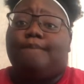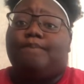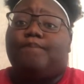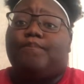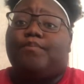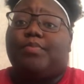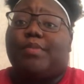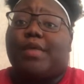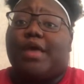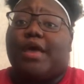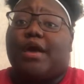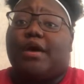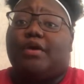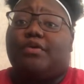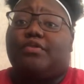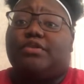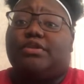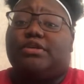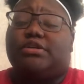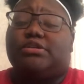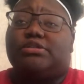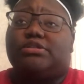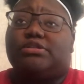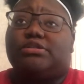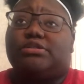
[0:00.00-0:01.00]
now
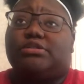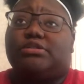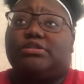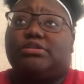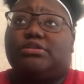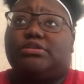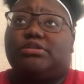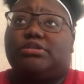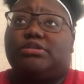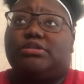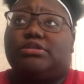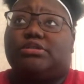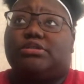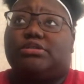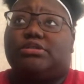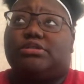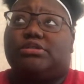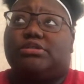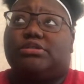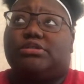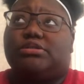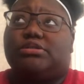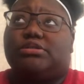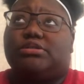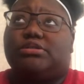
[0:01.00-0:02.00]
this this
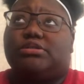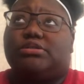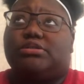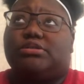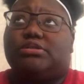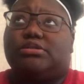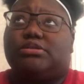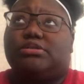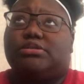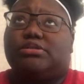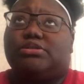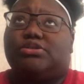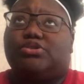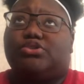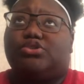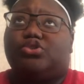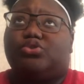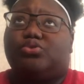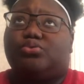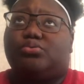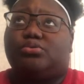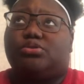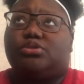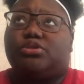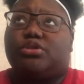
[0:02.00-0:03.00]
is
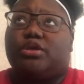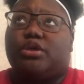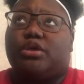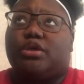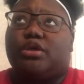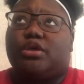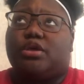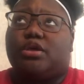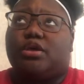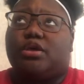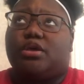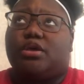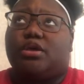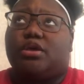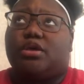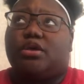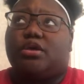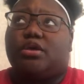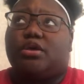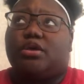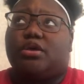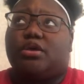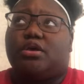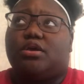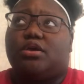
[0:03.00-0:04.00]

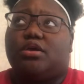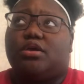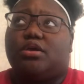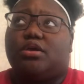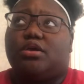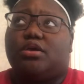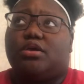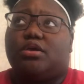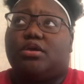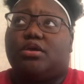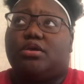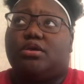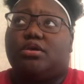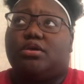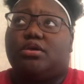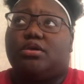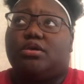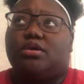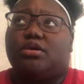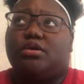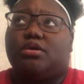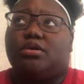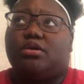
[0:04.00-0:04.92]
Tuesday